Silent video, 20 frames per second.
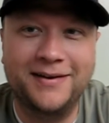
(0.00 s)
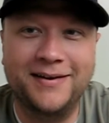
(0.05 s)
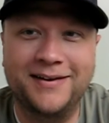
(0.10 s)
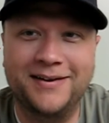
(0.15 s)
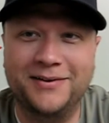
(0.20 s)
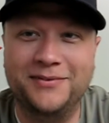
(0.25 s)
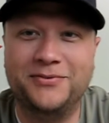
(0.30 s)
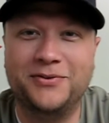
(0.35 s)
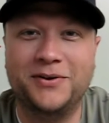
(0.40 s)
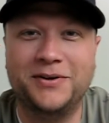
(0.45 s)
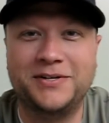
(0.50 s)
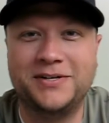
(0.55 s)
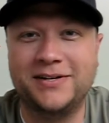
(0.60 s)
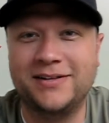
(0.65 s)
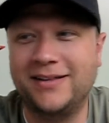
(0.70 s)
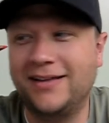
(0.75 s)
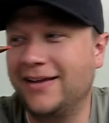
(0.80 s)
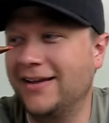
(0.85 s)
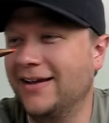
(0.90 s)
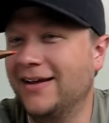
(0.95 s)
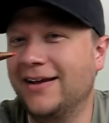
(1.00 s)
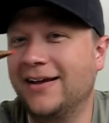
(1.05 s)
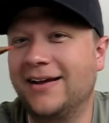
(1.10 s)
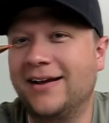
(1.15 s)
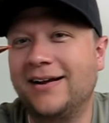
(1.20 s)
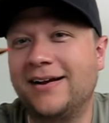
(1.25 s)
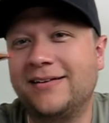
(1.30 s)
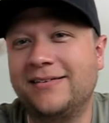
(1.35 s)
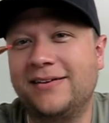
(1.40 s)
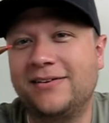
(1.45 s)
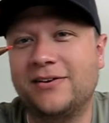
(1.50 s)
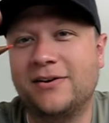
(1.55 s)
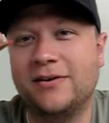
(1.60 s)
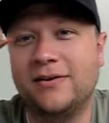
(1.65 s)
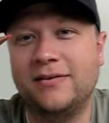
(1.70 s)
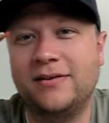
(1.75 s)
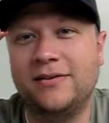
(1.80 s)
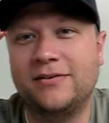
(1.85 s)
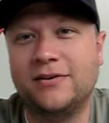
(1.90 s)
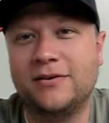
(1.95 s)
unfortunately, because
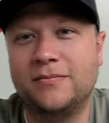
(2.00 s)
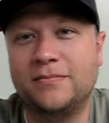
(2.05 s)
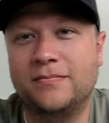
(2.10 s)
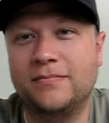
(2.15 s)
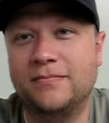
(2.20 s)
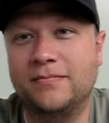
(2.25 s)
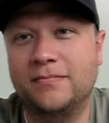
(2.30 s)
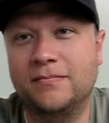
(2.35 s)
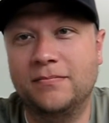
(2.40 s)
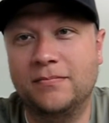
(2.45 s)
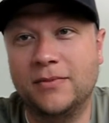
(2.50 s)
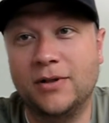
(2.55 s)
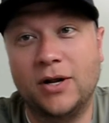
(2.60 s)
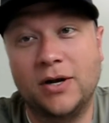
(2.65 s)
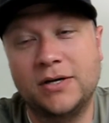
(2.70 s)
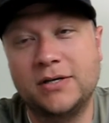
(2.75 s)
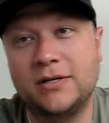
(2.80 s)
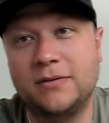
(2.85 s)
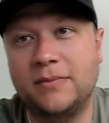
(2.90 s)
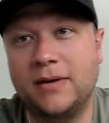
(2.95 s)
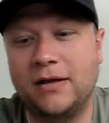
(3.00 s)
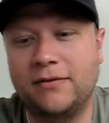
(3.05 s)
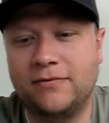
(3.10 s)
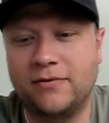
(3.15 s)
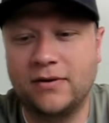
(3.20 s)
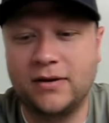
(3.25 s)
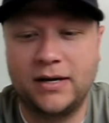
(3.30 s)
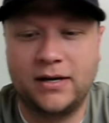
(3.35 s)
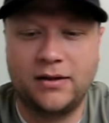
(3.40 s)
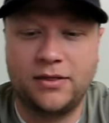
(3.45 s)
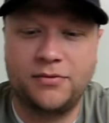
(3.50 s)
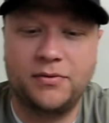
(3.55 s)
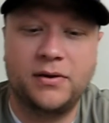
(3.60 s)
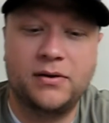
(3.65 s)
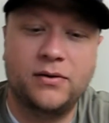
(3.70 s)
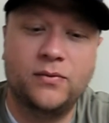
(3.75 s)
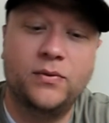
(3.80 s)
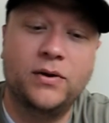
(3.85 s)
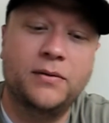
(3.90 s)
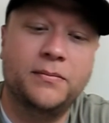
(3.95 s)
these are largely made for like a
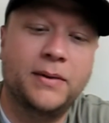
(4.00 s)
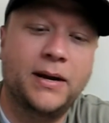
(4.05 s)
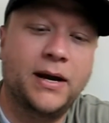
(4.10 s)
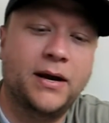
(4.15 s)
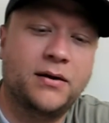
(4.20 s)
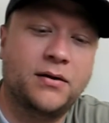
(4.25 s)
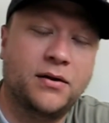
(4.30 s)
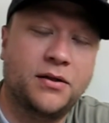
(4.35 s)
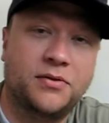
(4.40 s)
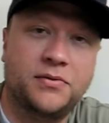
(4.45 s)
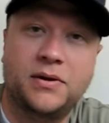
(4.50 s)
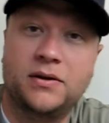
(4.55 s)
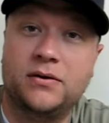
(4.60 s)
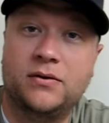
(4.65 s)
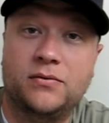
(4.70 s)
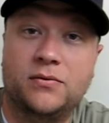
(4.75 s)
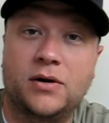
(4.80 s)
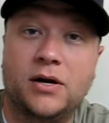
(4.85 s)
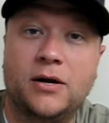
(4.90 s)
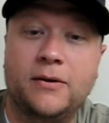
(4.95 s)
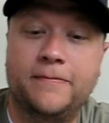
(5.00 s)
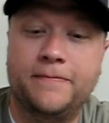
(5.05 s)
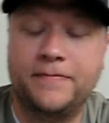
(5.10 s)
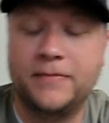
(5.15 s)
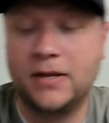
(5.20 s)
300 Win Mag or a 300 Rum.